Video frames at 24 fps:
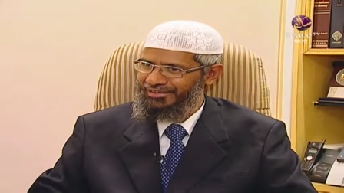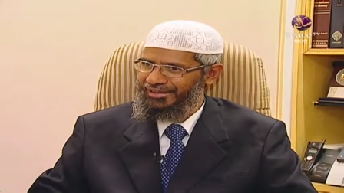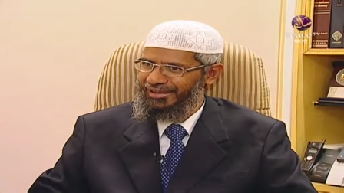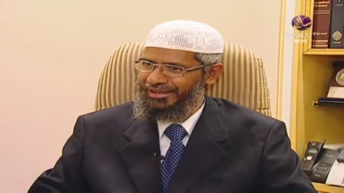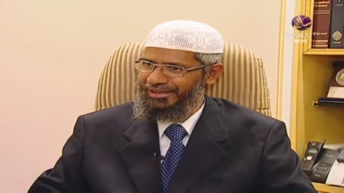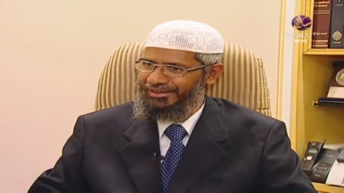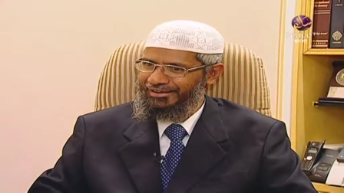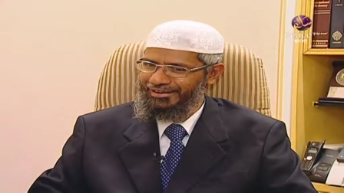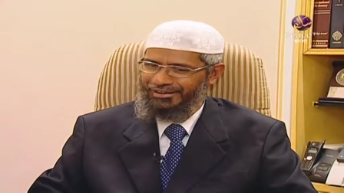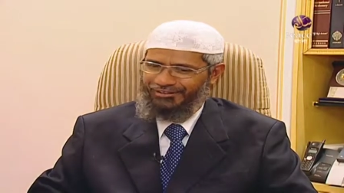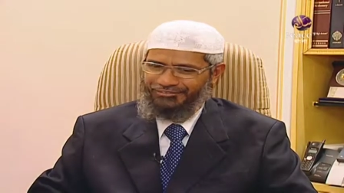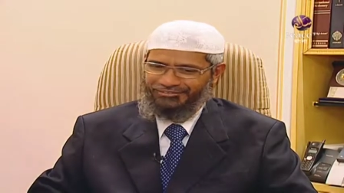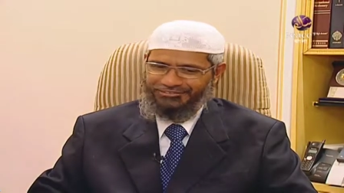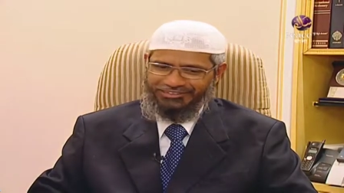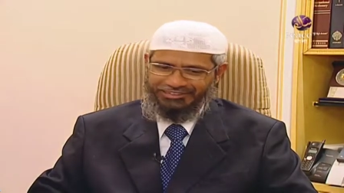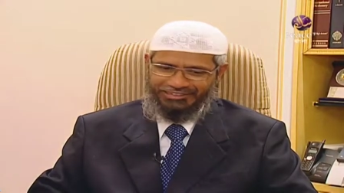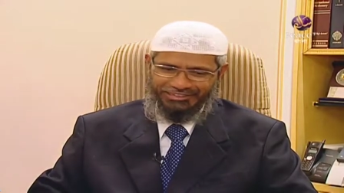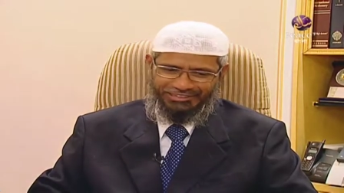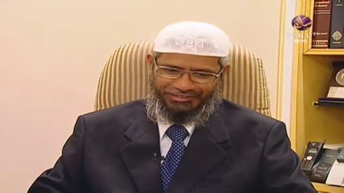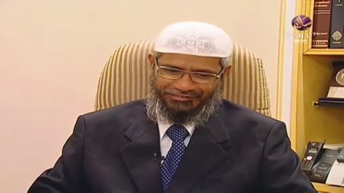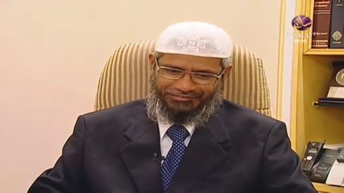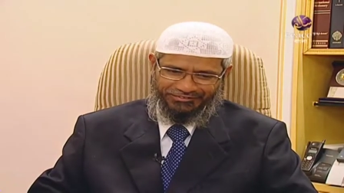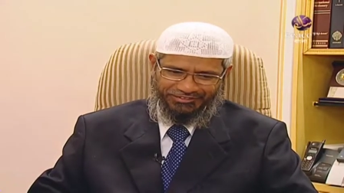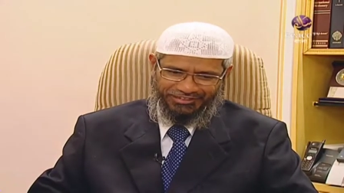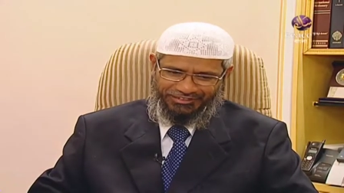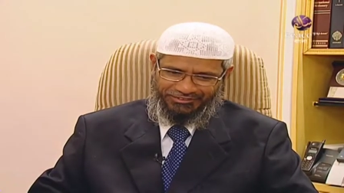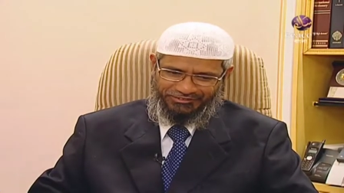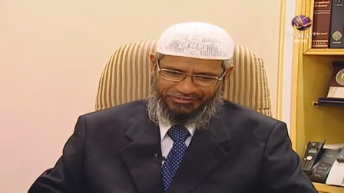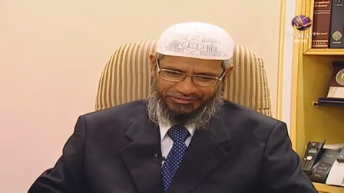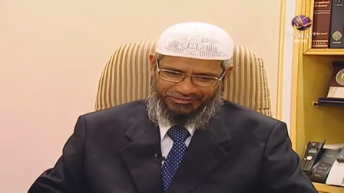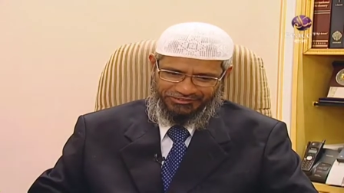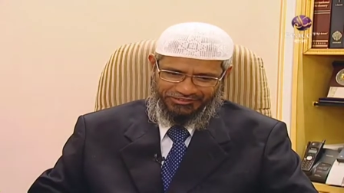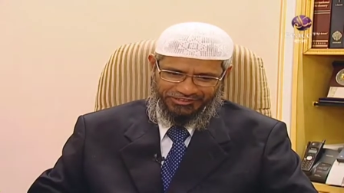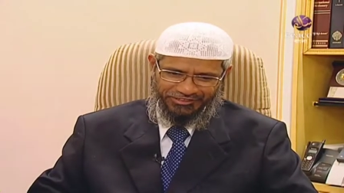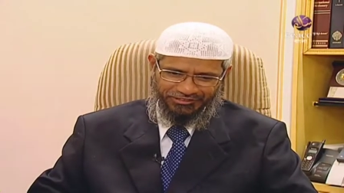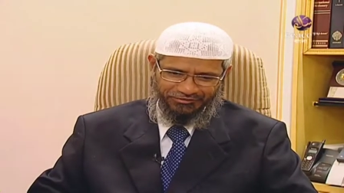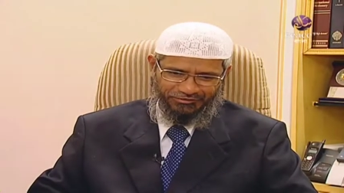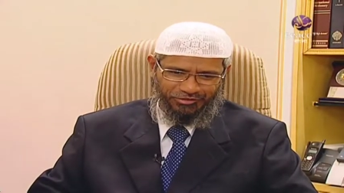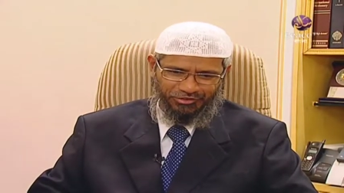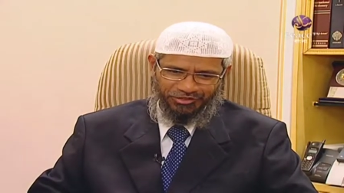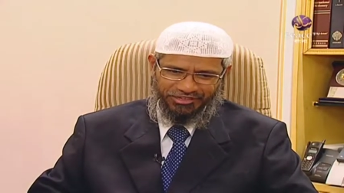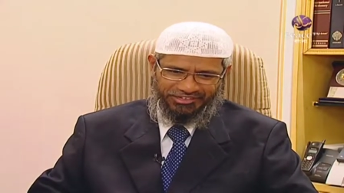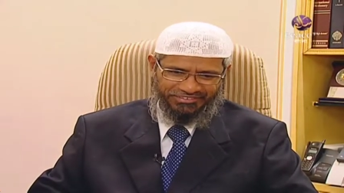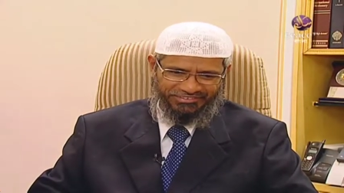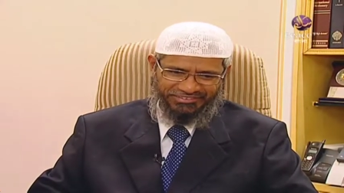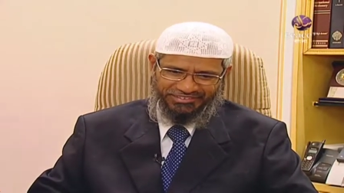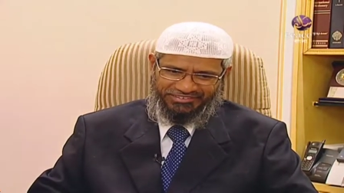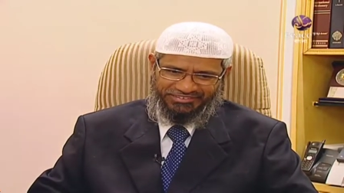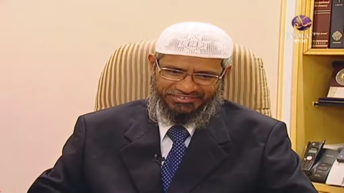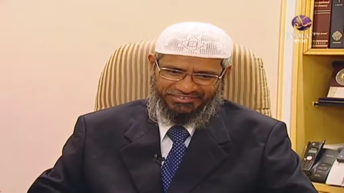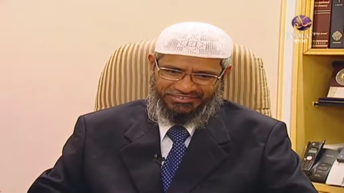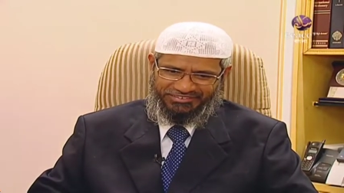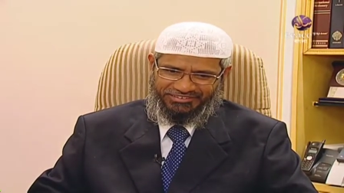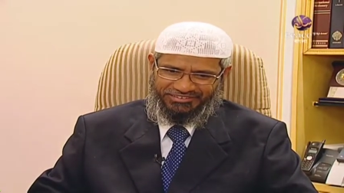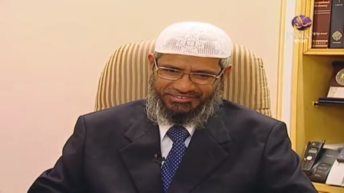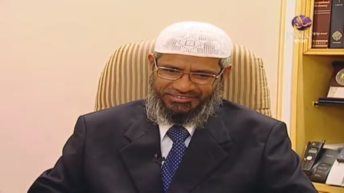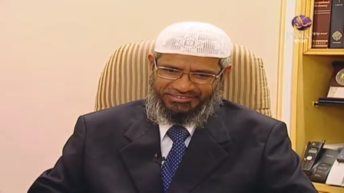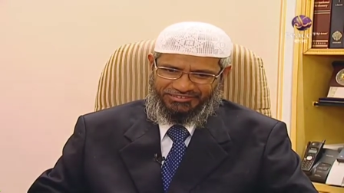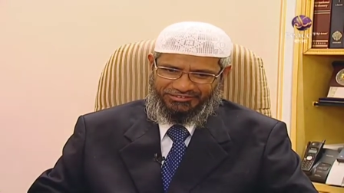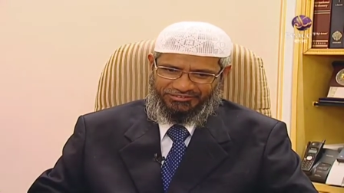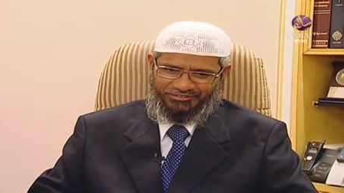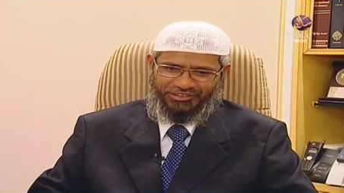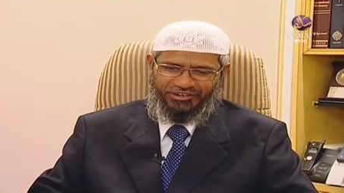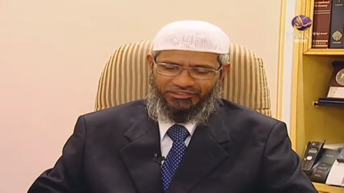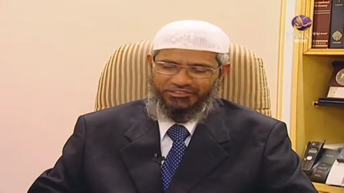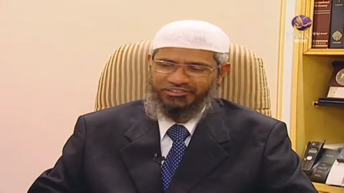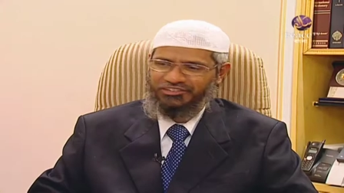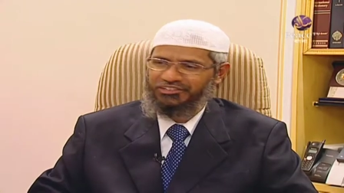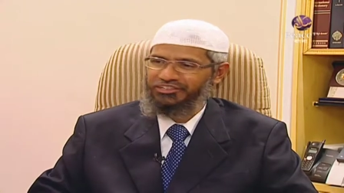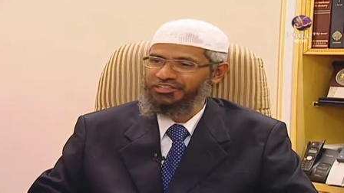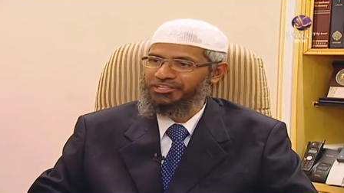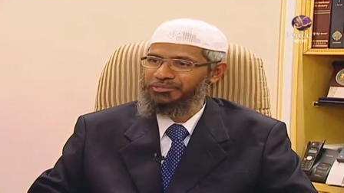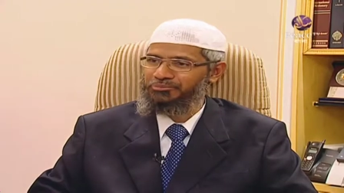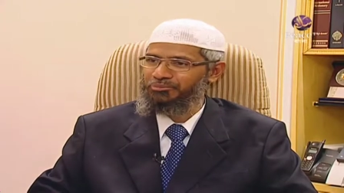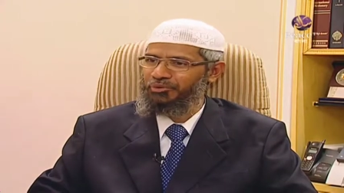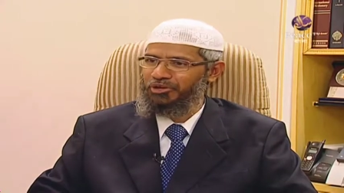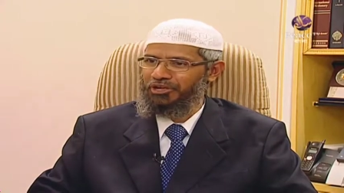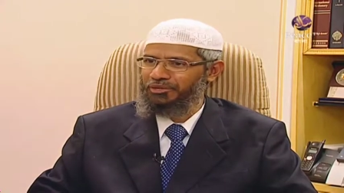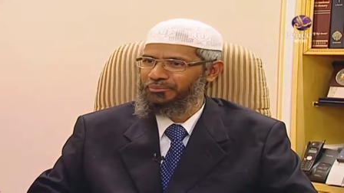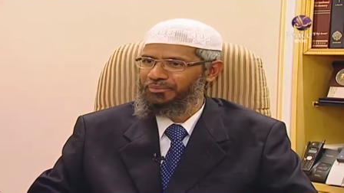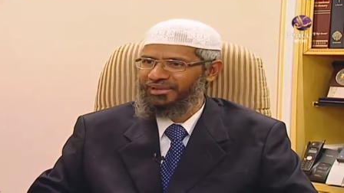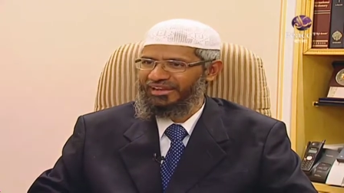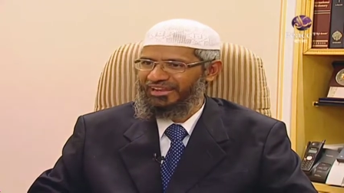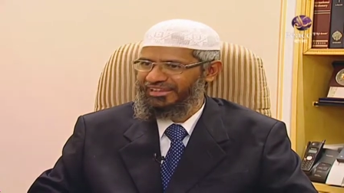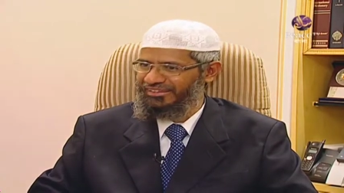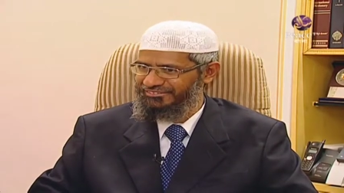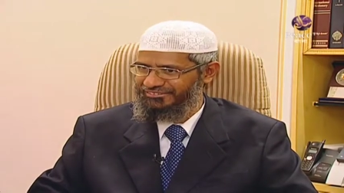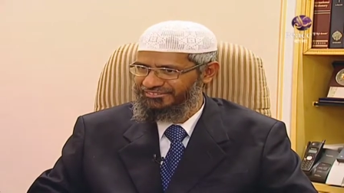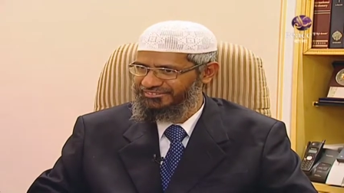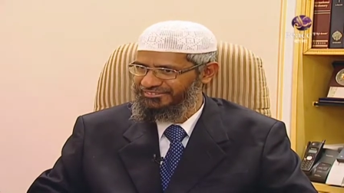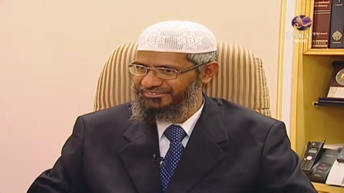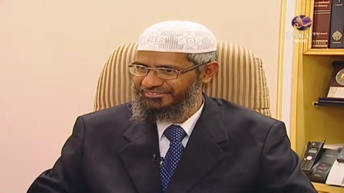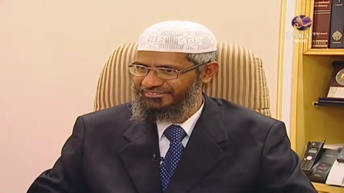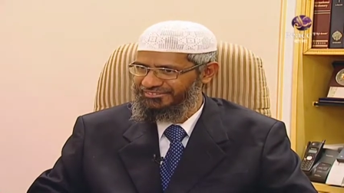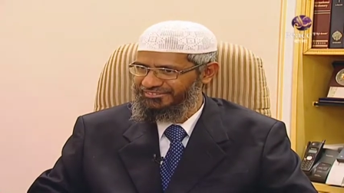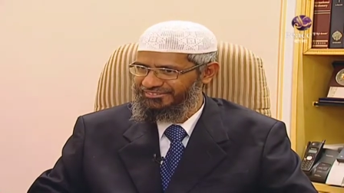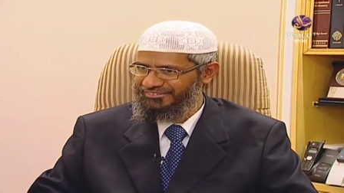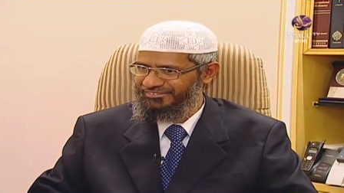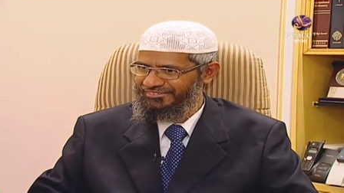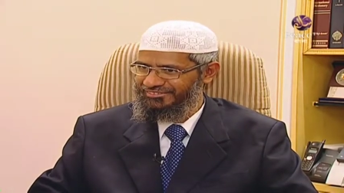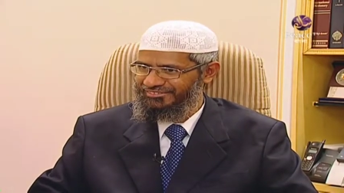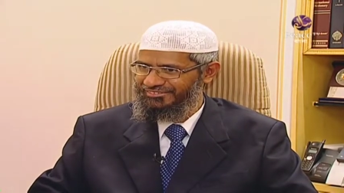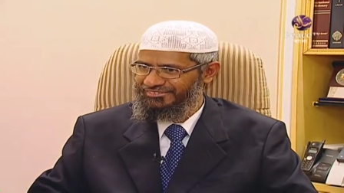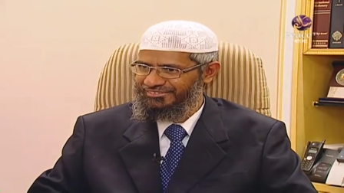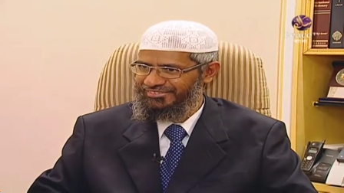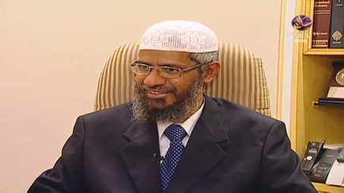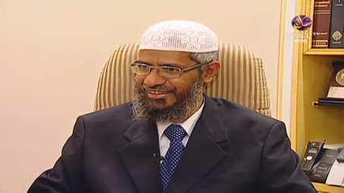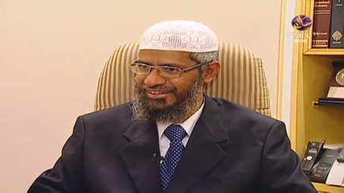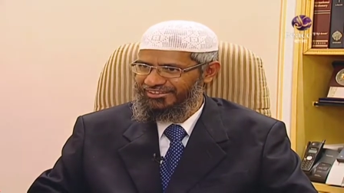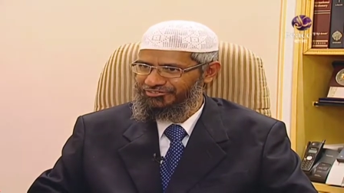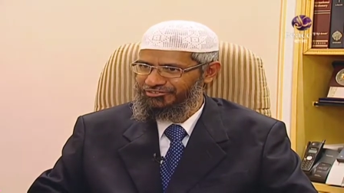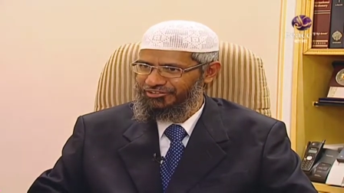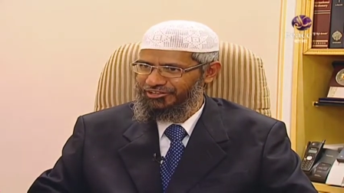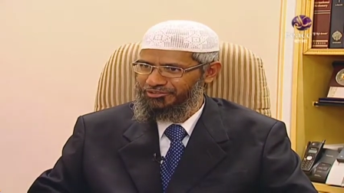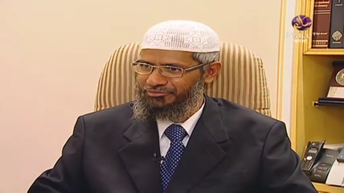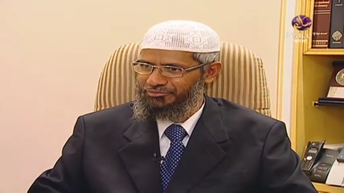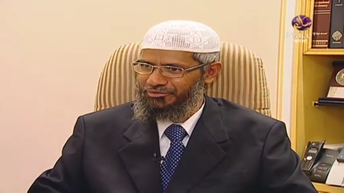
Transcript: Right. And after he left, I had to see his video cassettes. So that was the turning point in my life that